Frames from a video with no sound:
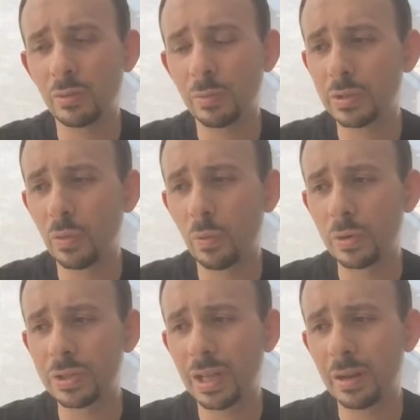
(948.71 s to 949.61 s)
The
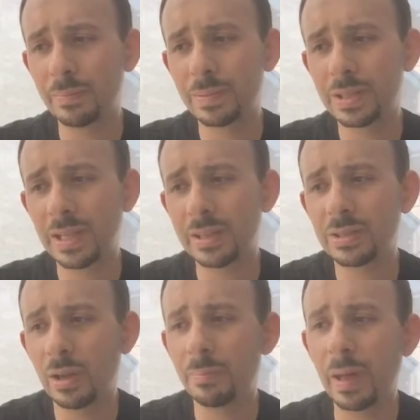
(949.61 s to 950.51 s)
risk-reward
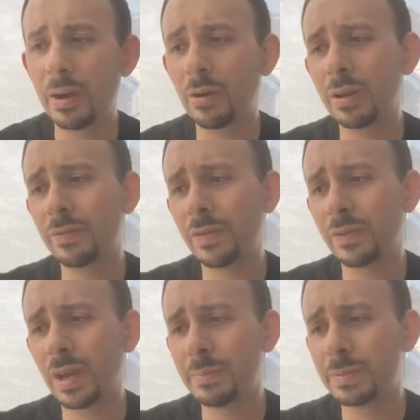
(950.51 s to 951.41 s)
sets up better if
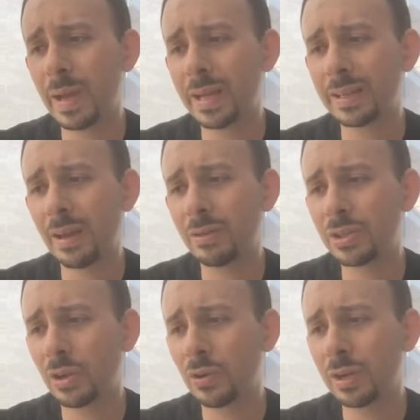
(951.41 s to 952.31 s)
it comes back down
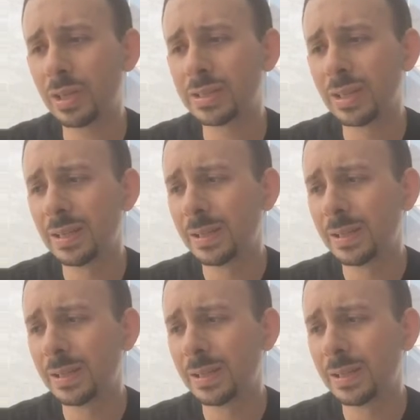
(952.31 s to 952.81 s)
into earnings.